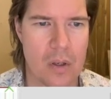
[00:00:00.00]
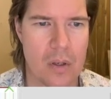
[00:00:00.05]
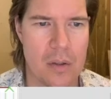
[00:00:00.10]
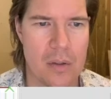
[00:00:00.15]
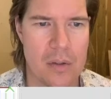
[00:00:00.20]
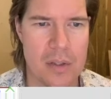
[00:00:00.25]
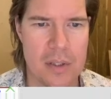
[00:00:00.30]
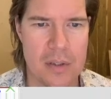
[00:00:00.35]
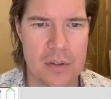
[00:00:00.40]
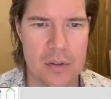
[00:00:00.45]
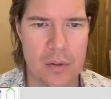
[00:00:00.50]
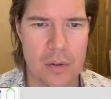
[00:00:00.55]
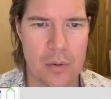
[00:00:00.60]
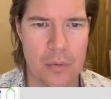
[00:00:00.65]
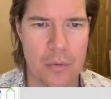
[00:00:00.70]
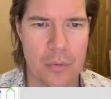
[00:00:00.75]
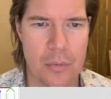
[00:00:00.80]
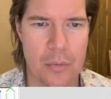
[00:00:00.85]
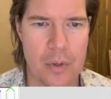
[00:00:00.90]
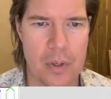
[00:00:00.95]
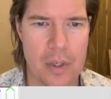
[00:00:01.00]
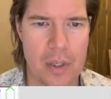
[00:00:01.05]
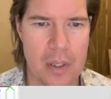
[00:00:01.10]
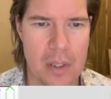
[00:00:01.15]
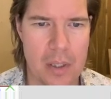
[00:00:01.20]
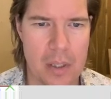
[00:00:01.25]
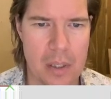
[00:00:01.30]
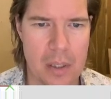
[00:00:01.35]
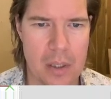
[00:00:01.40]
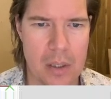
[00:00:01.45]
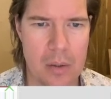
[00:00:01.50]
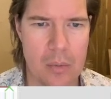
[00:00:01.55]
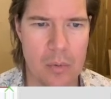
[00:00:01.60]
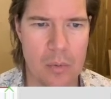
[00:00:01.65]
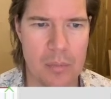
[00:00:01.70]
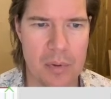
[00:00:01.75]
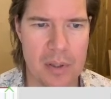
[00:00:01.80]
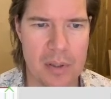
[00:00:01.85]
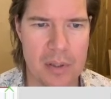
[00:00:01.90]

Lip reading: D03 will be